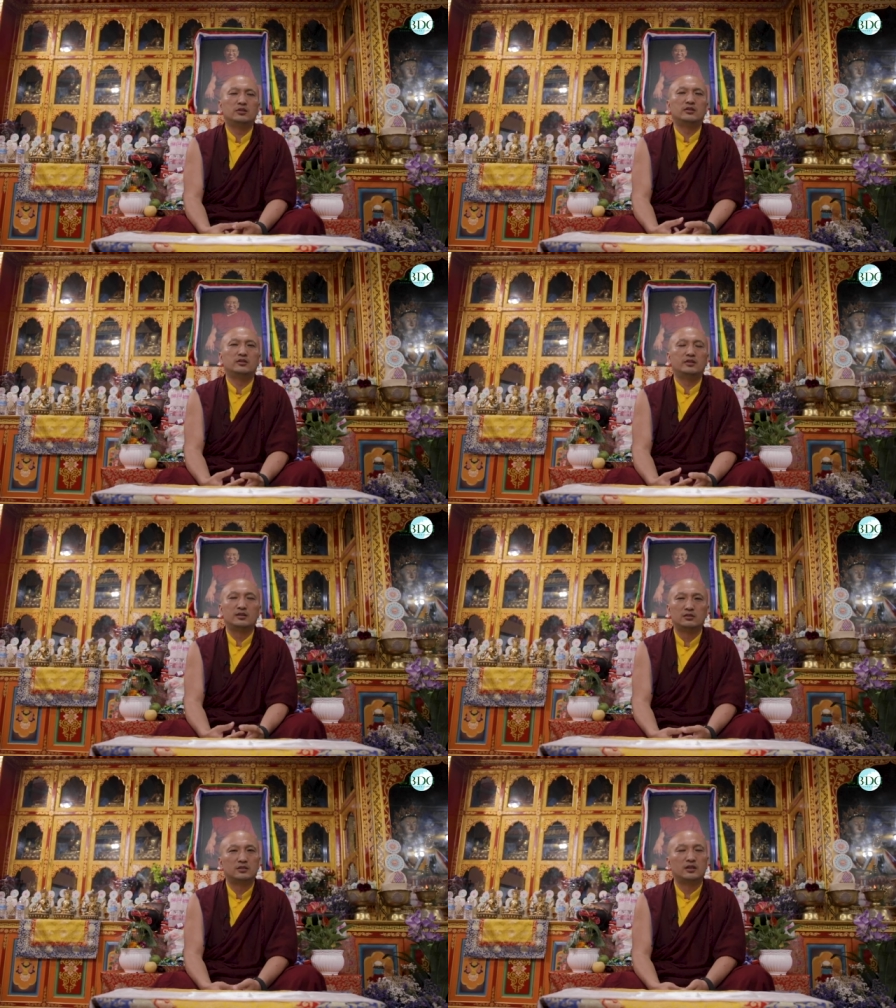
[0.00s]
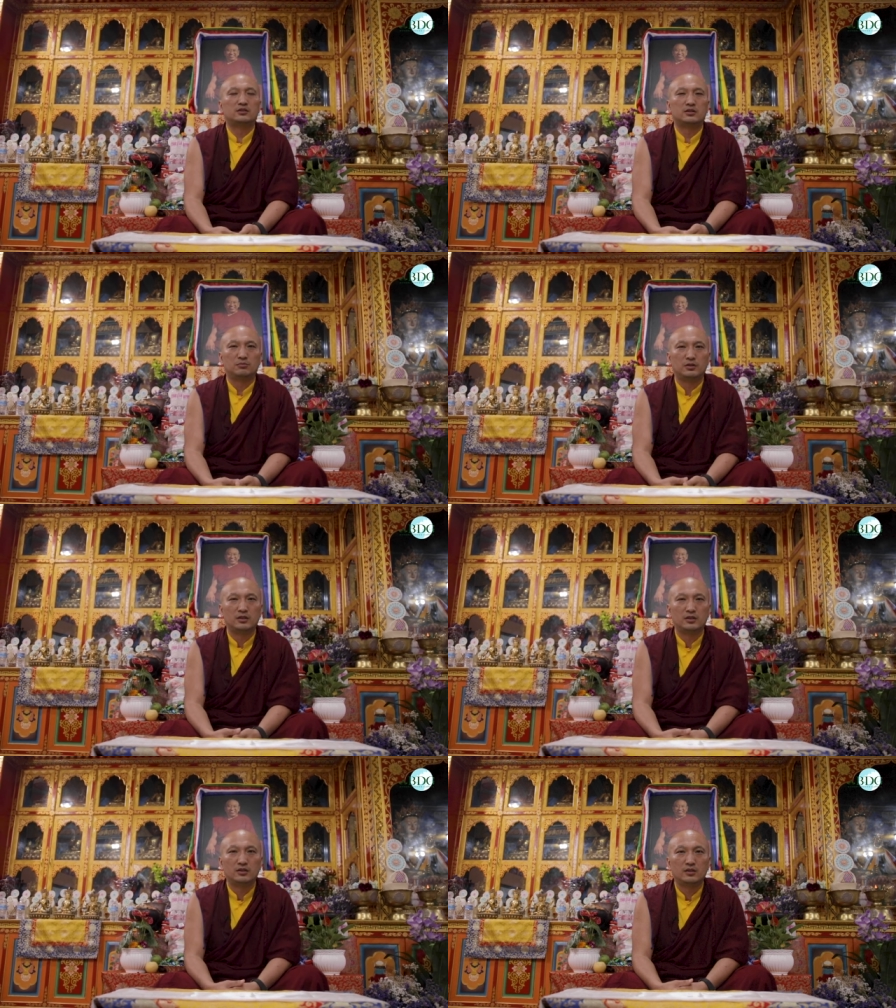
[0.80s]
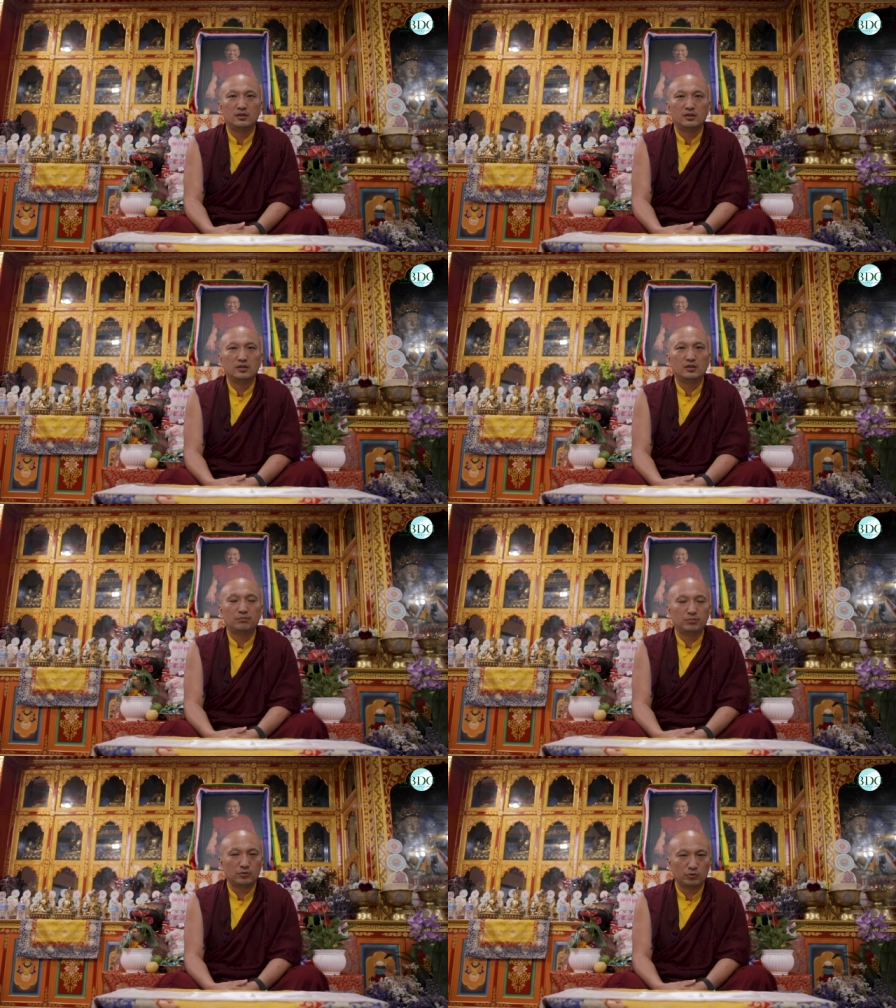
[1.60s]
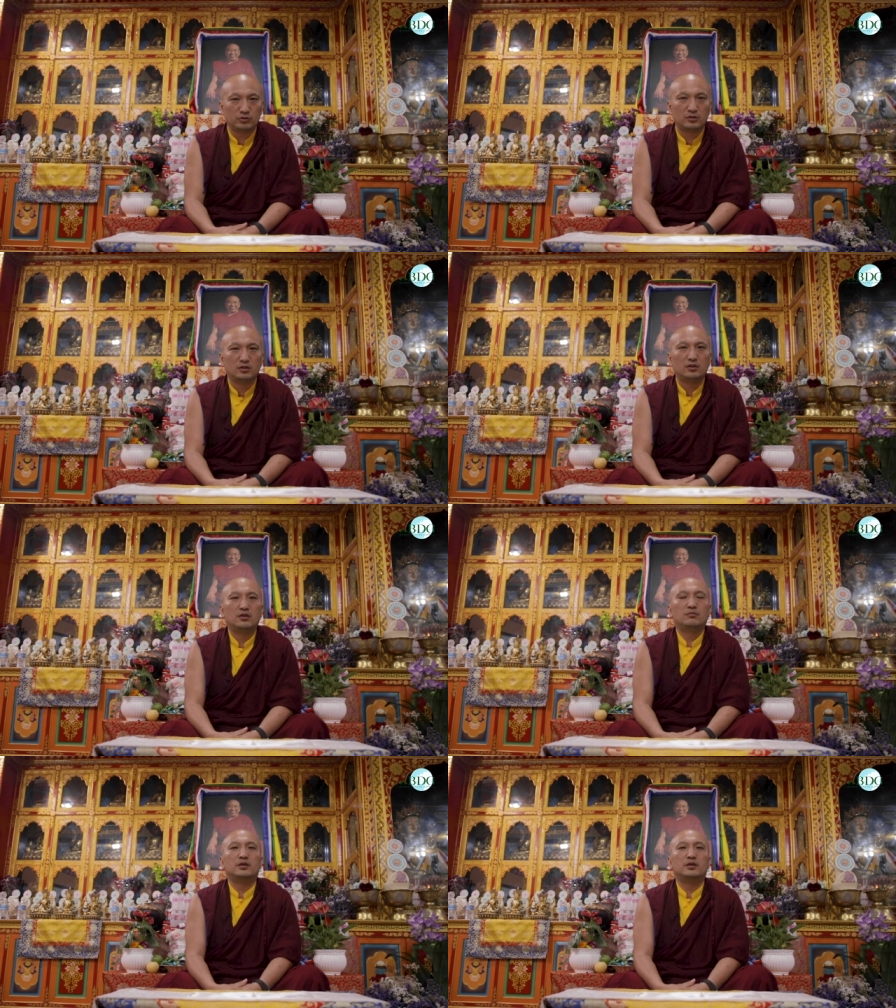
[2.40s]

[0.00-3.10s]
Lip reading: then that is extremely good.